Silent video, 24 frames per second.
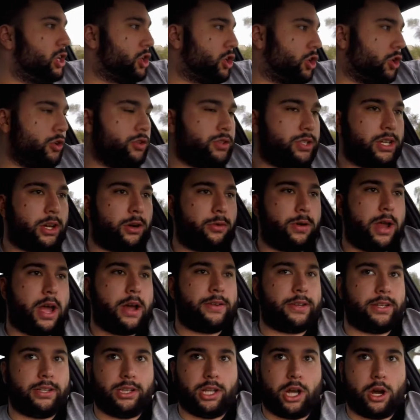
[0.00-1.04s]
Cruising
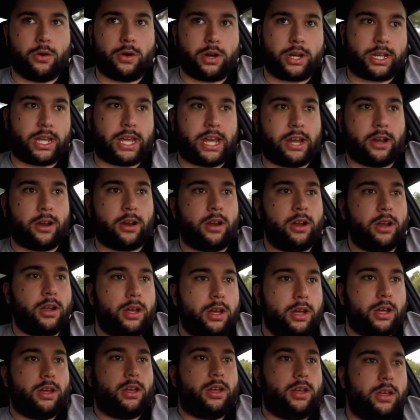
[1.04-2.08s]
around in lower gear,
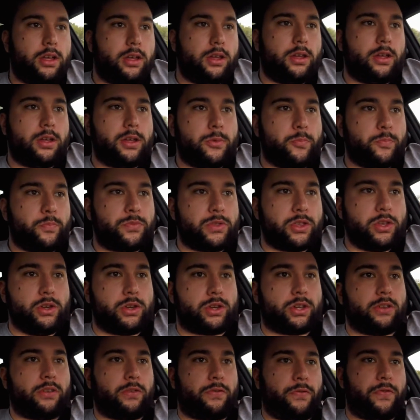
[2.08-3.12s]
you
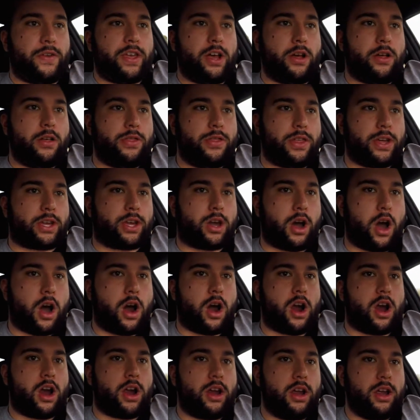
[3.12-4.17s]
can feel the
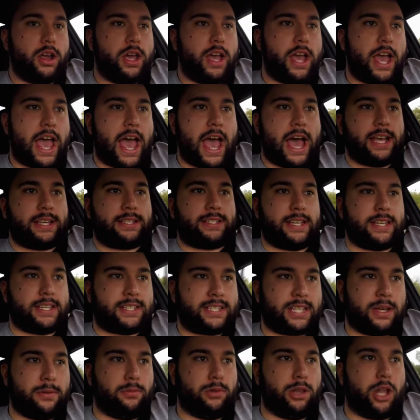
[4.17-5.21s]
car has like
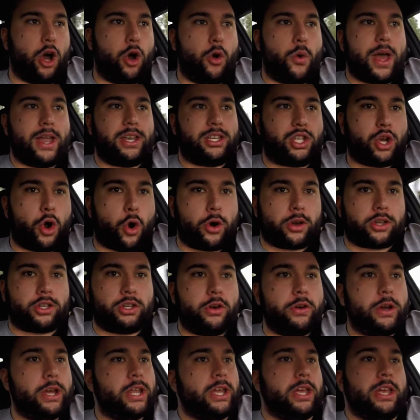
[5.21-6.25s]
some low end torque
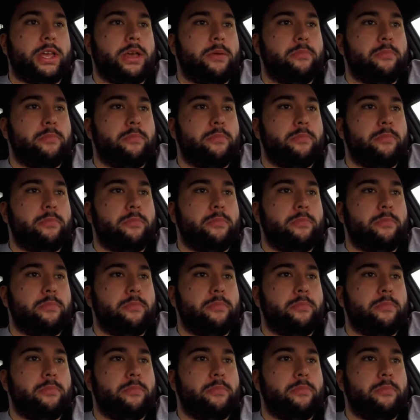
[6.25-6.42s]
to it,